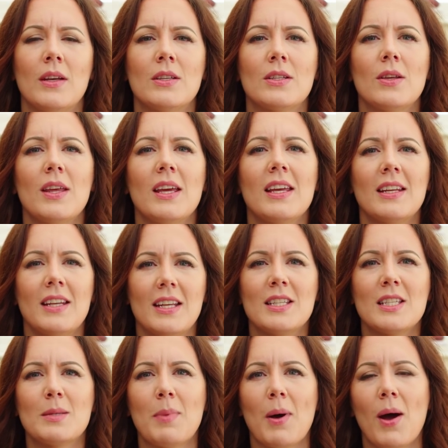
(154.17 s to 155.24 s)
so they can
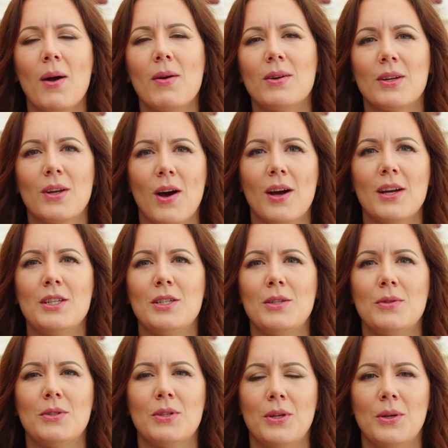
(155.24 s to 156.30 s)
inspire and guide
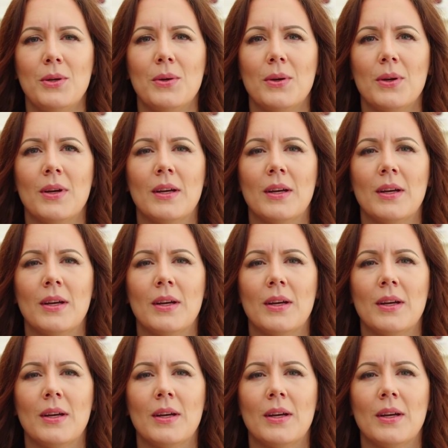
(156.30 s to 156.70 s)
you too.